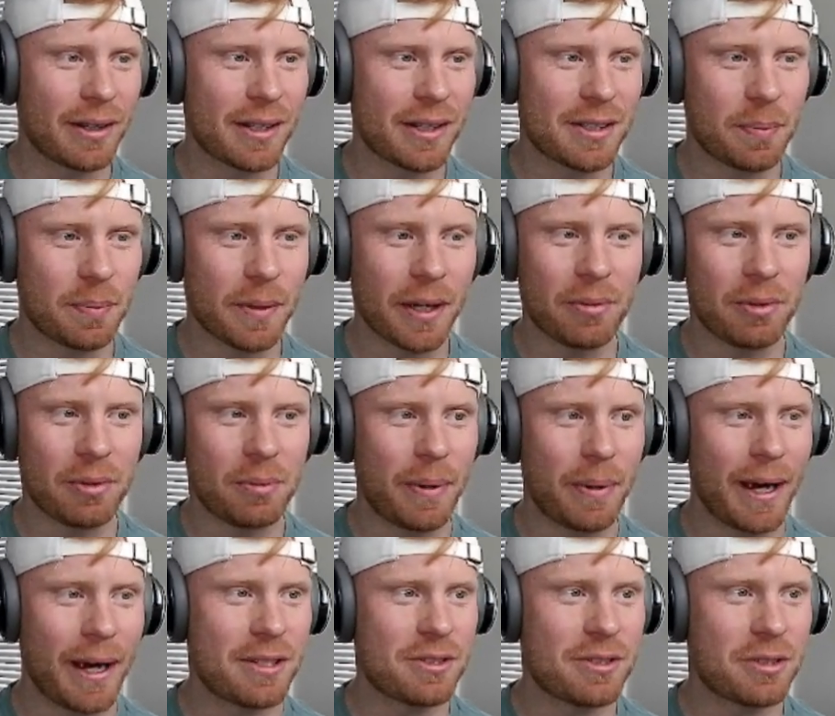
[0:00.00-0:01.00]
Let's play with
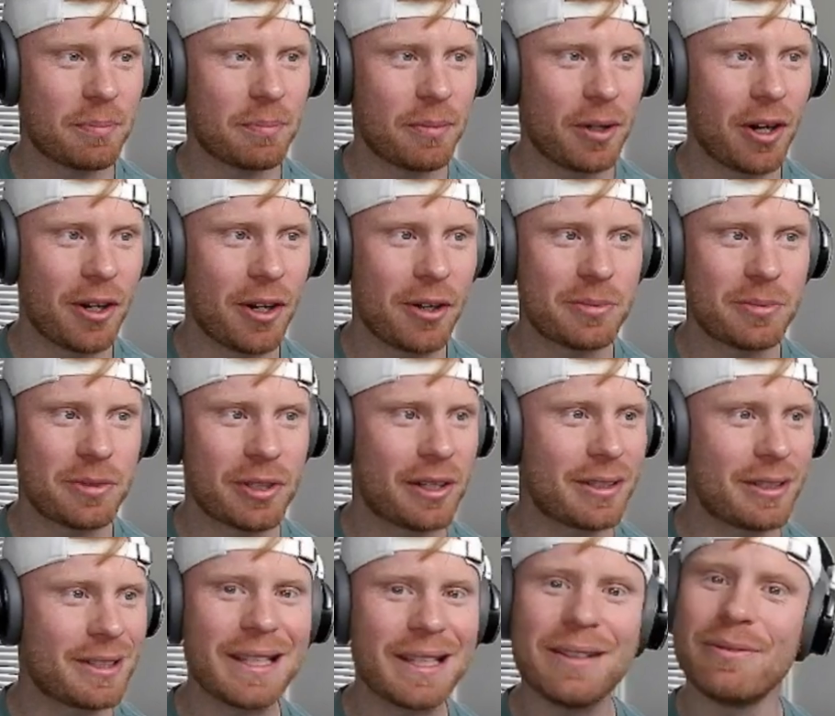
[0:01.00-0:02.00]
Patrick Mahomes
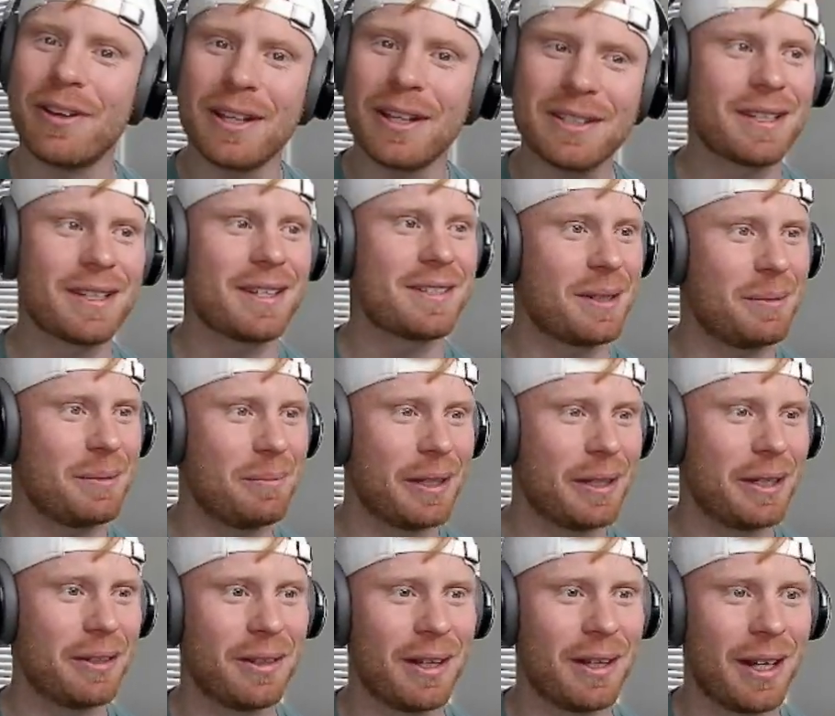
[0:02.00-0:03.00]
on defense as a
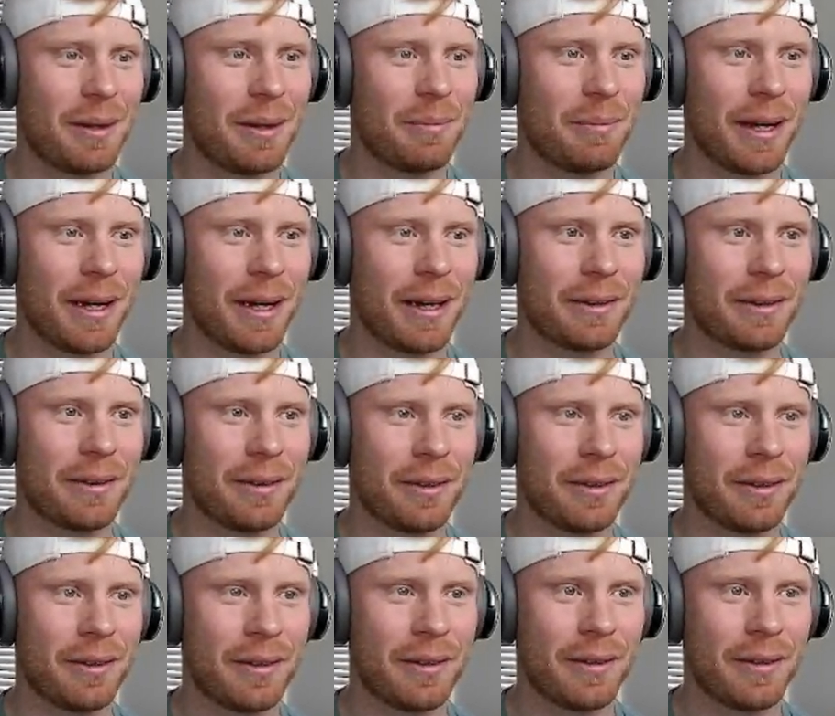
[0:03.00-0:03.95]
middle linebacker.